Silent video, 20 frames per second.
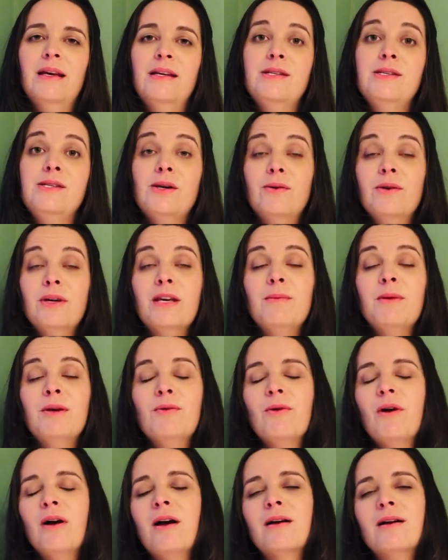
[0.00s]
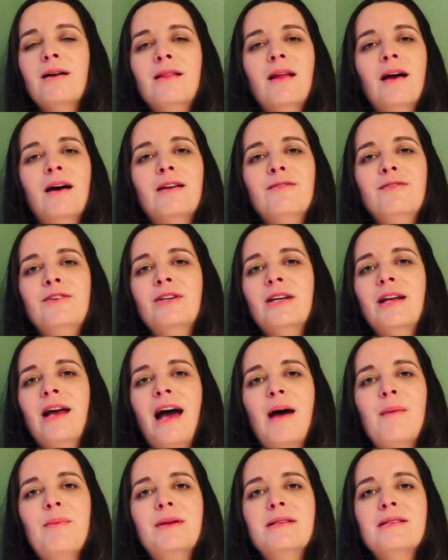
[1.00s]
Don't get me wrong, a lot of good
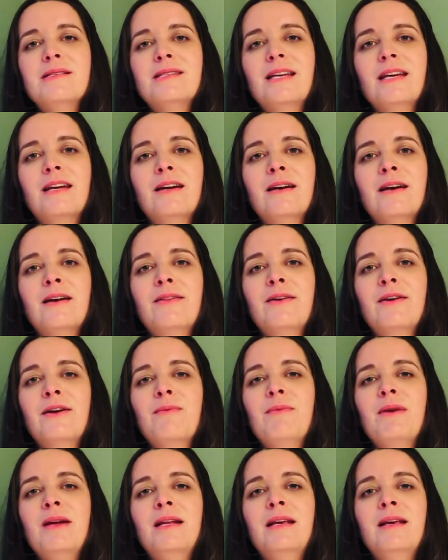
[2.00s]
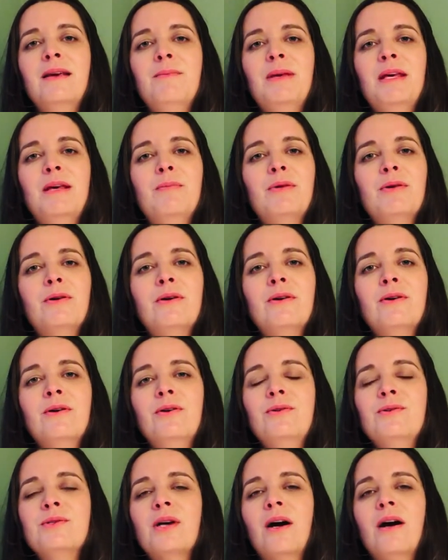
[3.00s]
happens there, and there are many people
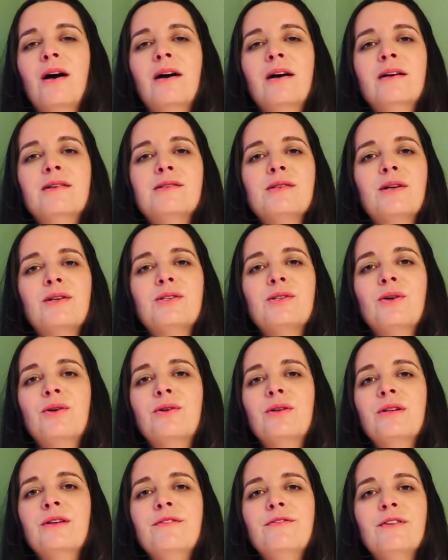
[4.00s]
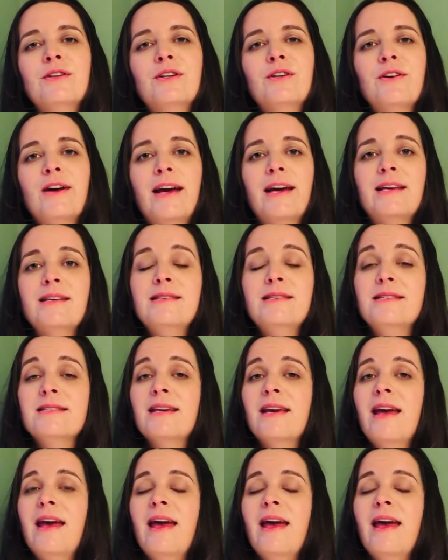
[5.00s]
whose hearts are totally for Christ,